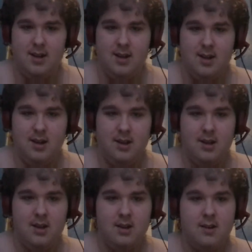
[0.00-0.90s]

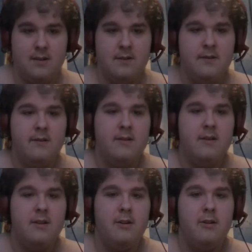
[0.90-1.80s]

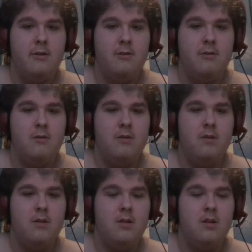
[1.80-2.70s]

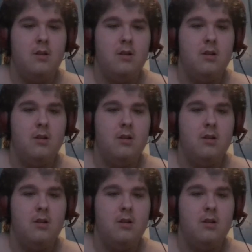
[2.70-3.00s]
Nobody speaks.